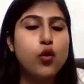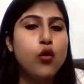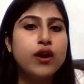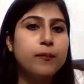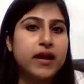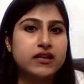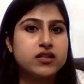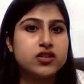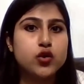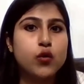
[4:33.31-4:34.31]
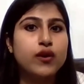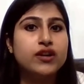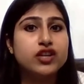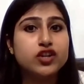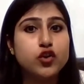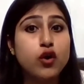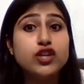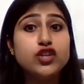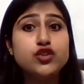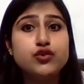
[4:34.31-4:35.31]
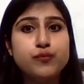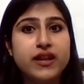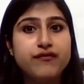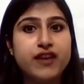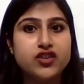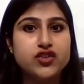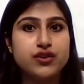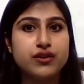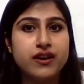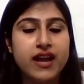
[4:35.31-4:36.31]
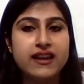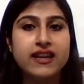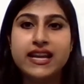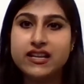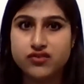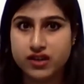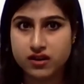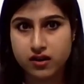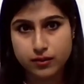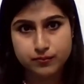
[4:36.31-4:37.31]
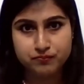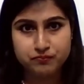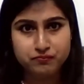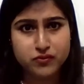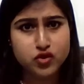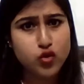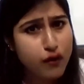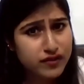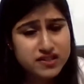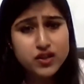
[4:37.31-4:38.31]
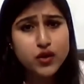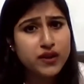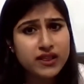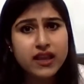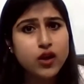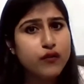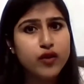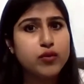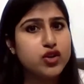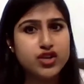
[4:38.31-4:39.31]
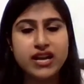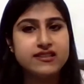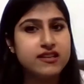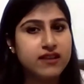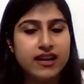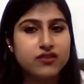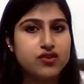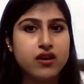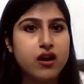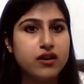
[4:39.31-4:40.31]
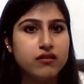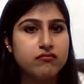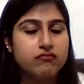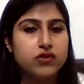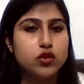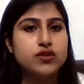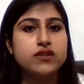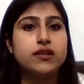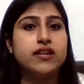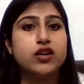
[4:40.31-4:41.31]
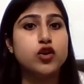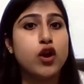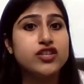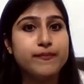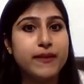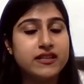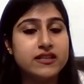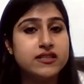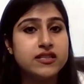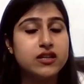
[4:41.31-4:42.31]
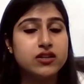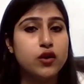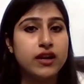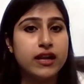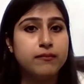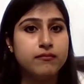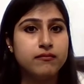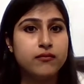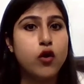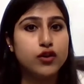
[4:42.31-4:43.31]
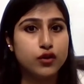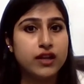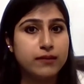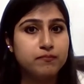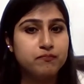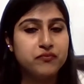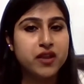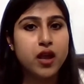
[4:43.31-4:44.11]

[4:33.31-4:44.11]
own a patent over a technology to manufacture an electric car. So obviously you will think of commercializing the electric car using the technology patented in your name, on your name.